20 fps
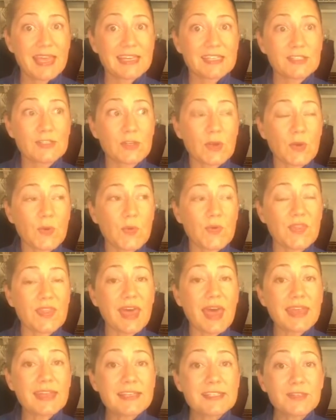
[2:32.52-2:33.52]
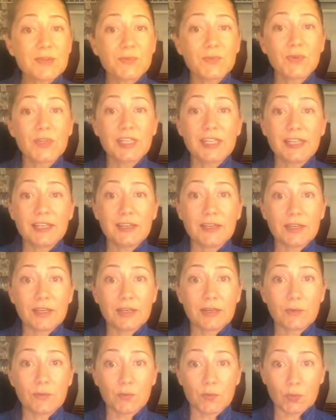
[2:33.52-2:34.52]
So that is a really
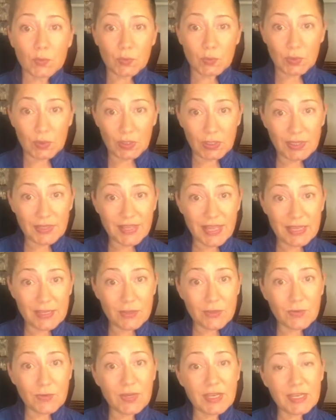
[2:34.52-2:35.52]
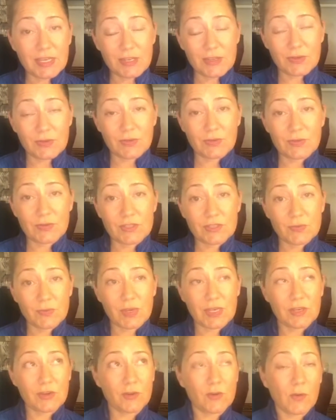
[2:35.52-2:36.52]
good rule that you can use
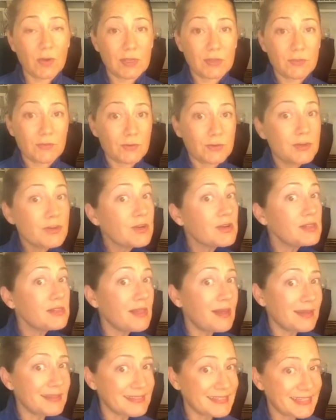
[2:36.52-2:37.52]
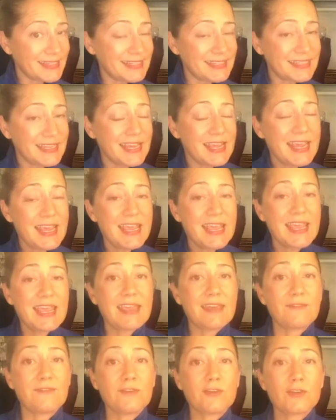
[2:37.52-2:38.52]
when you're going through your closet.
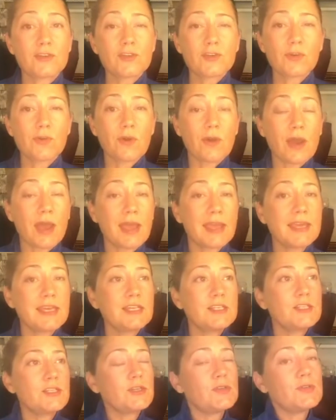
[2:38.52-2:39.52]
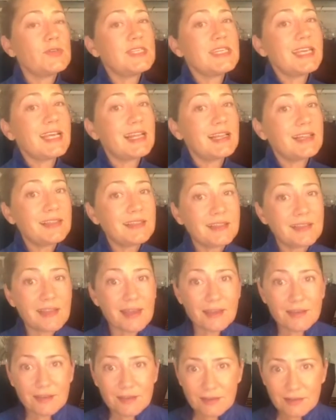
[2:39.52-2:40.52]
If you're trying to
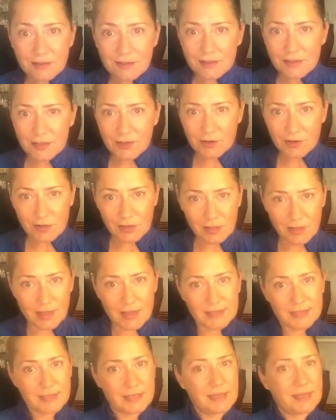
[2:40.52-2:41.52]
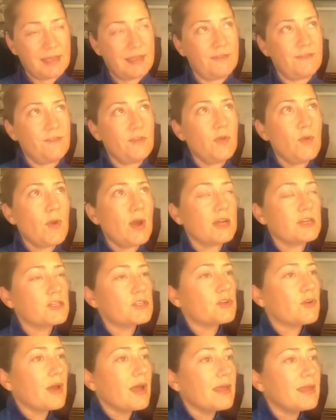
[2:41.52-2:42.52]
declutter your closet, if you are
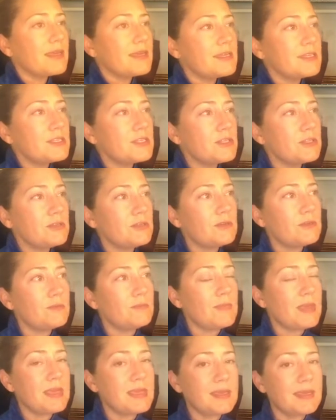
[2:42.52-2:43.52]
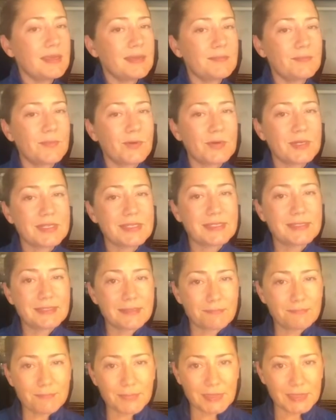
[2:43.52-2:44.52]
trying to make it more
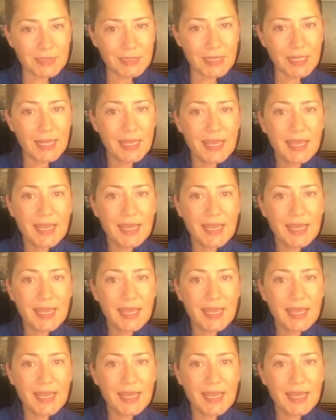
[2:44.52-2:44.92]
simple,